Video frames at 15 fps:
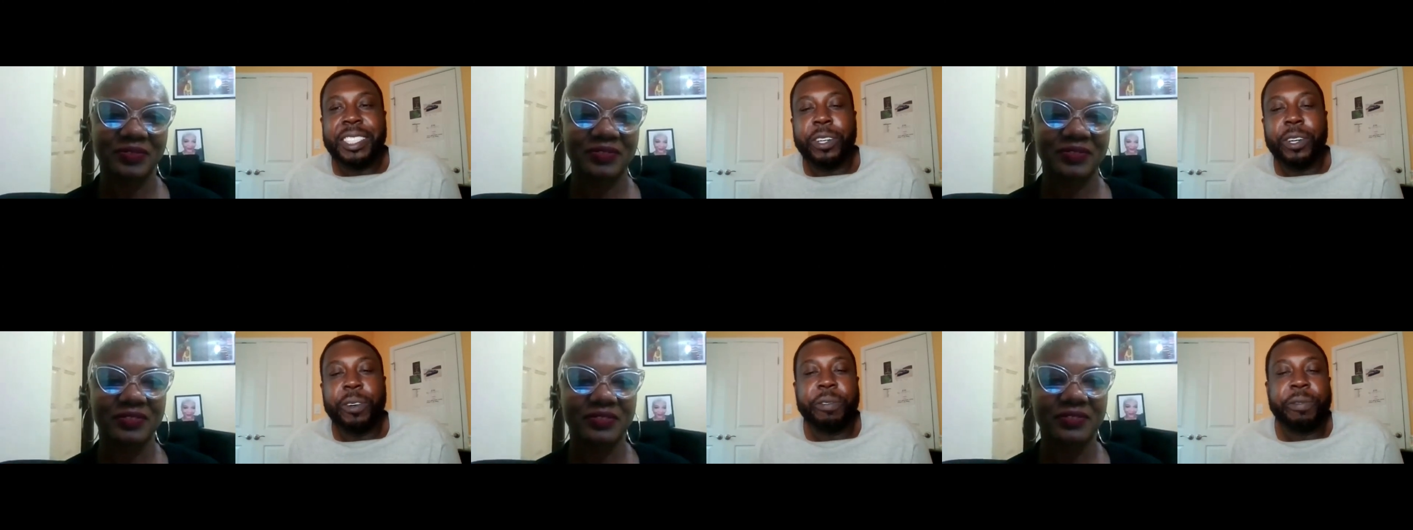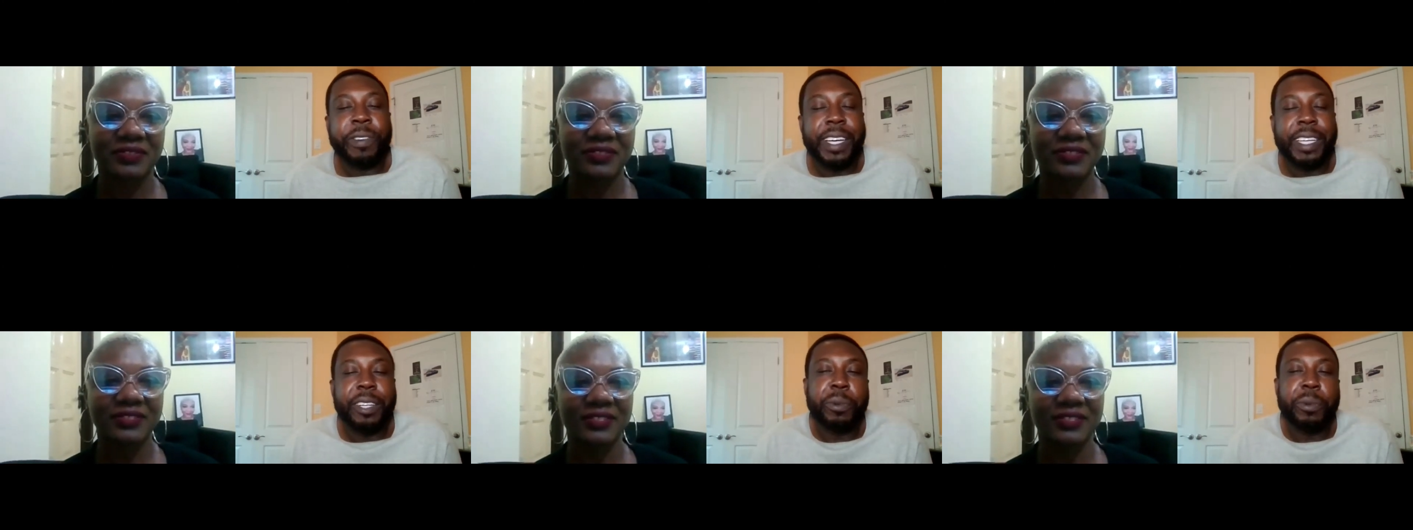Speaker 1: So
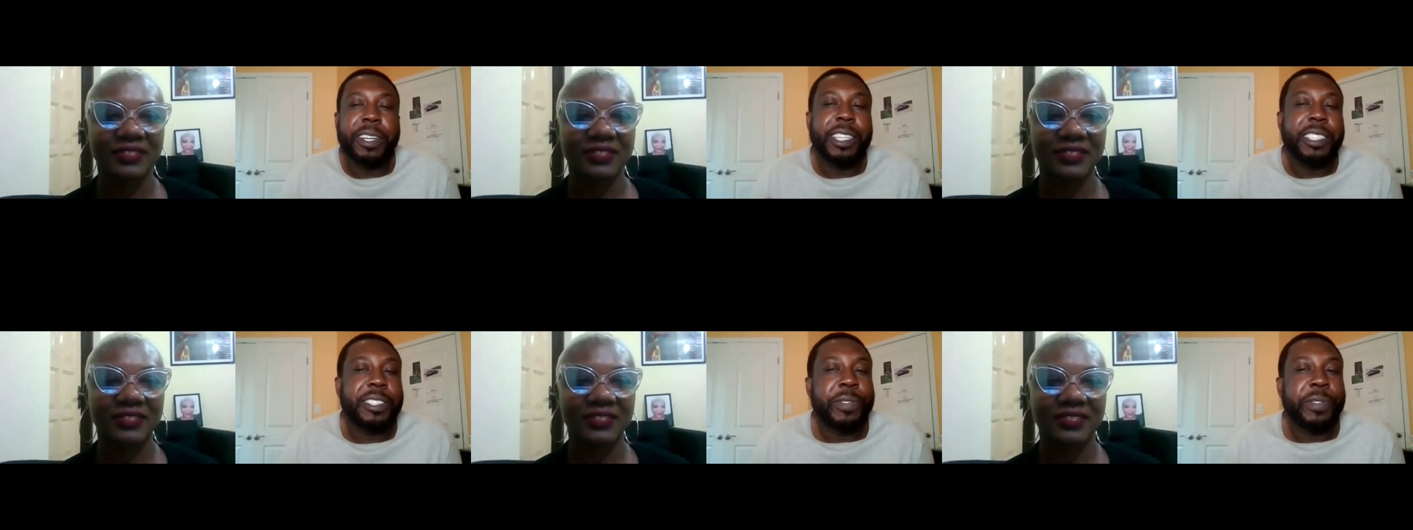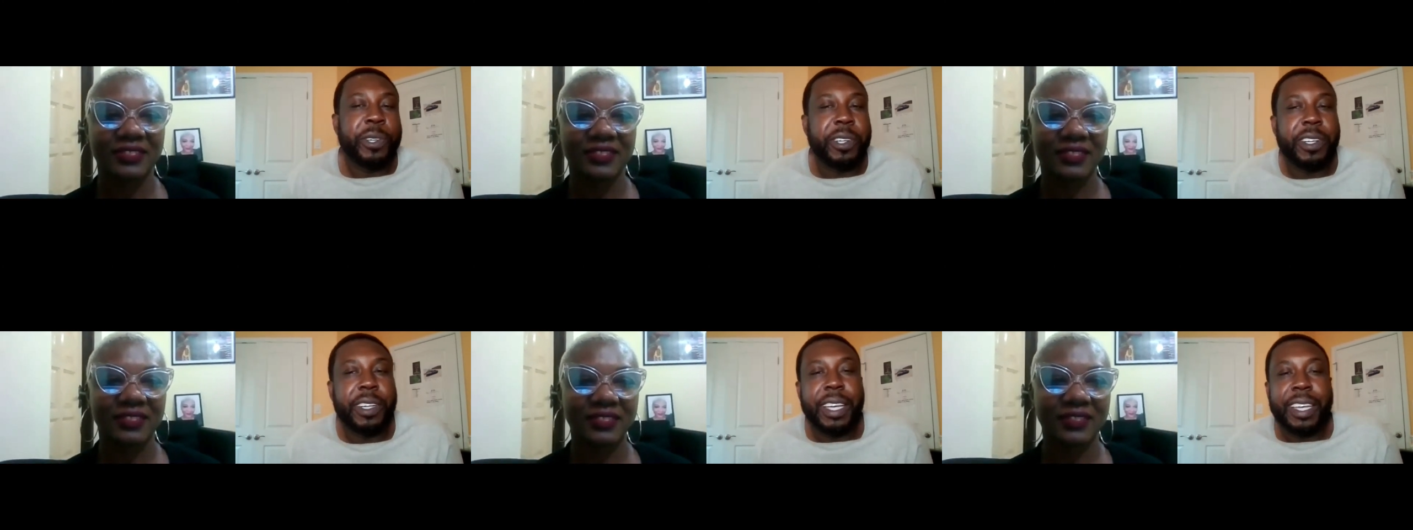final words
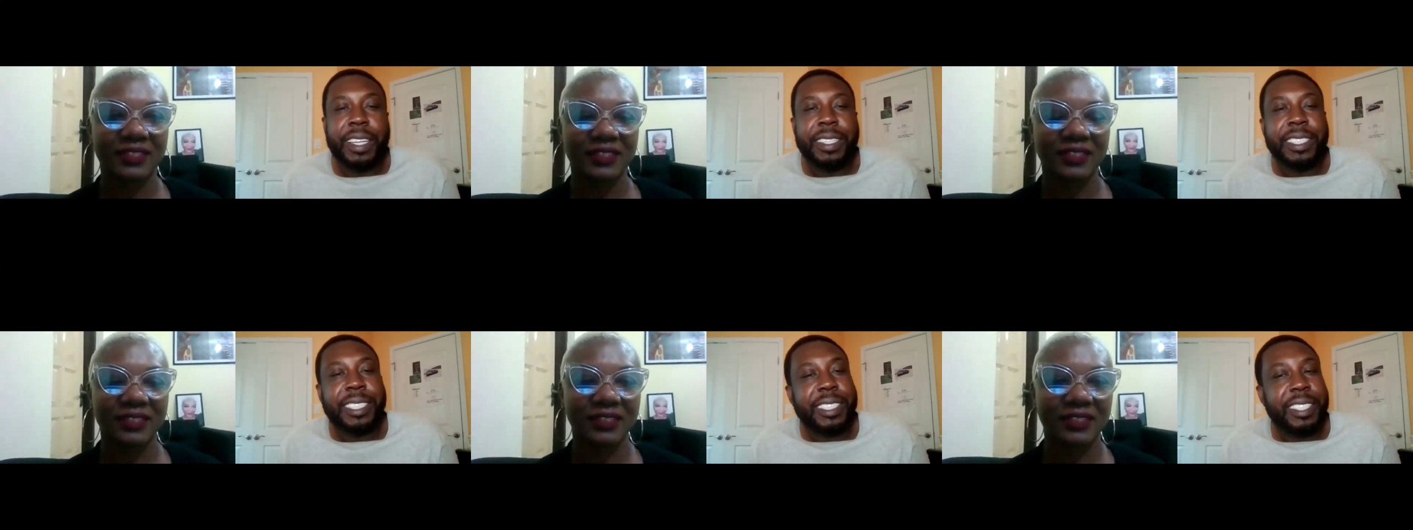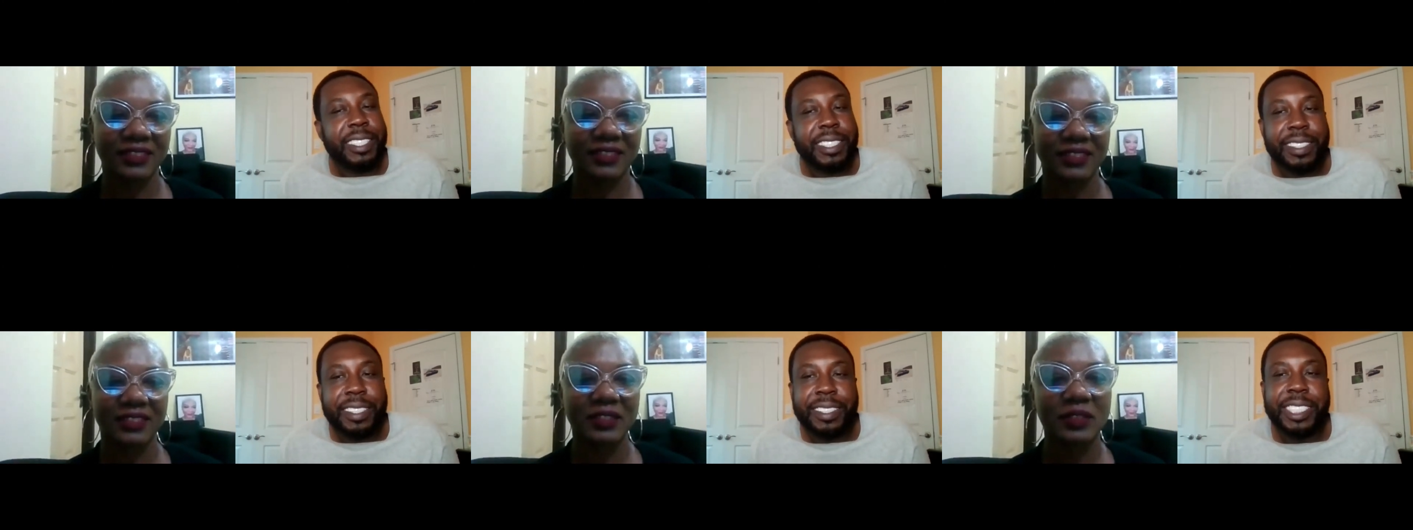for any
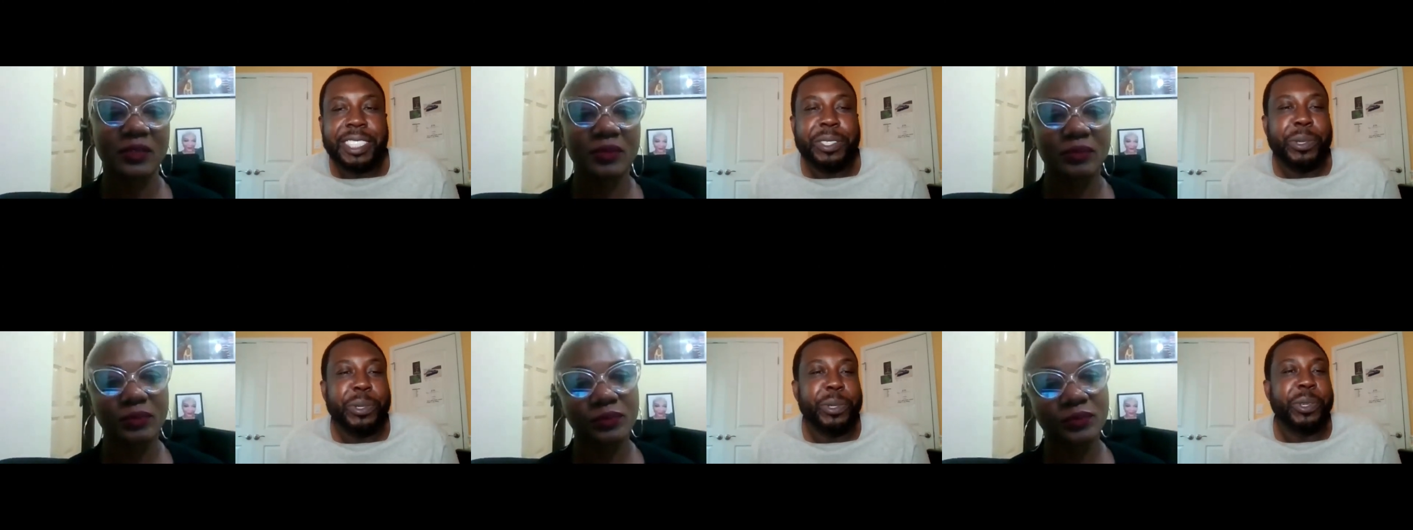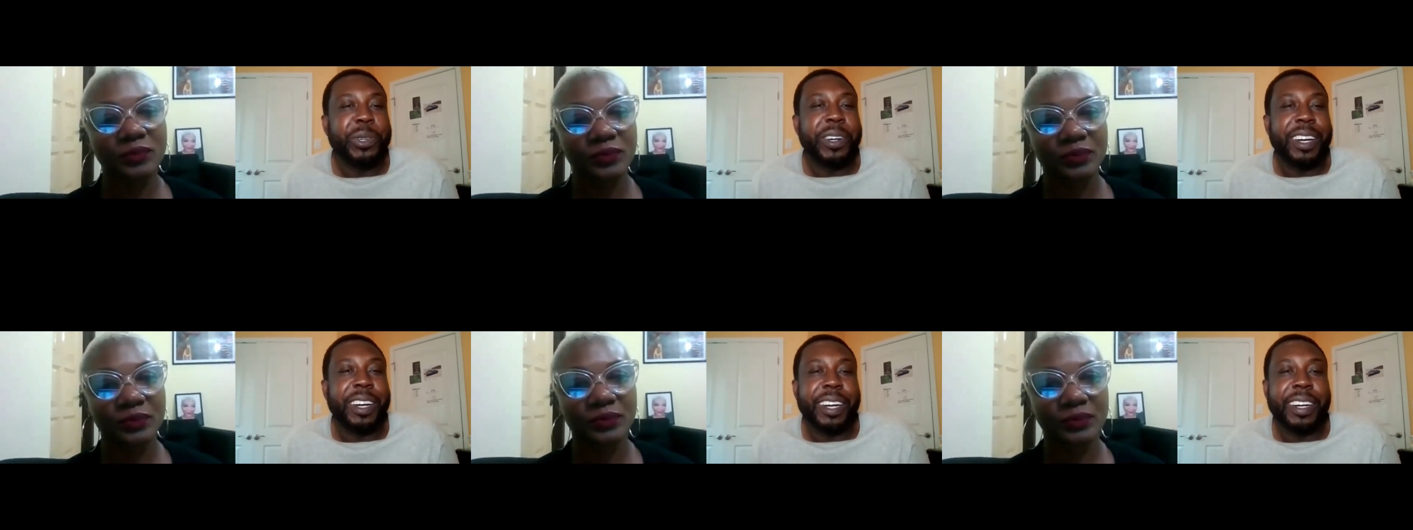sisters
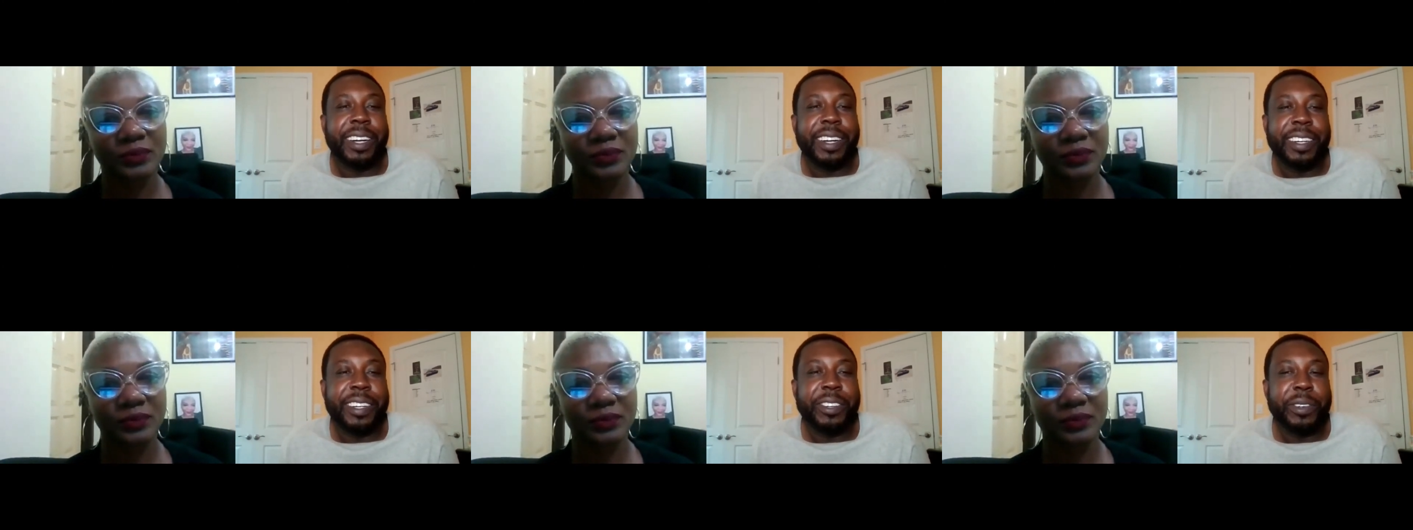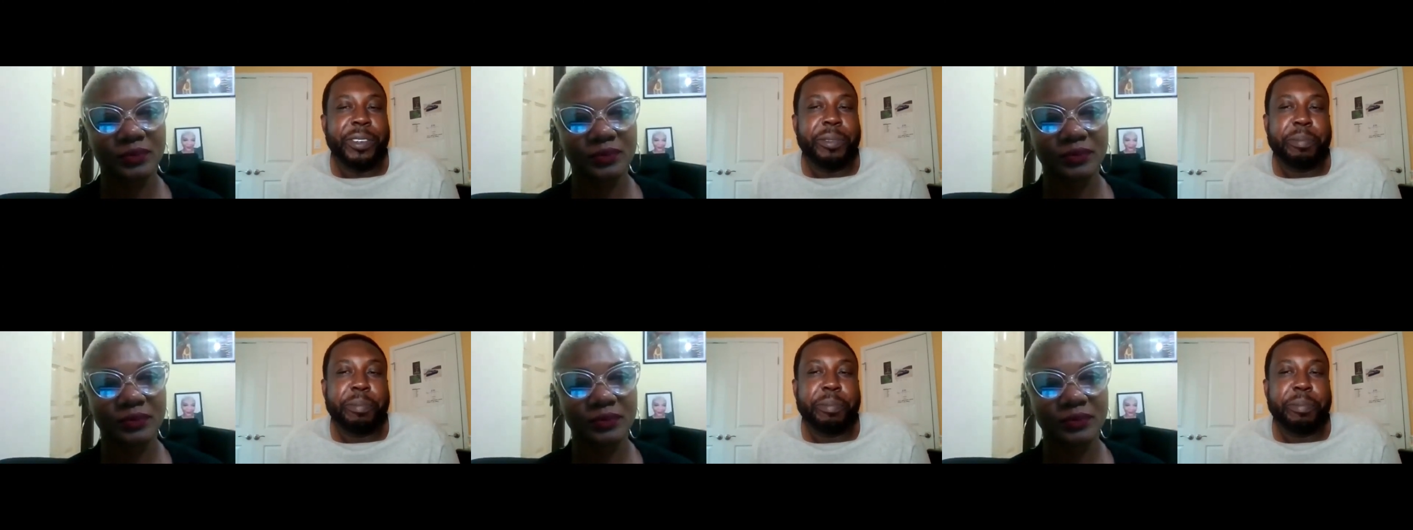who are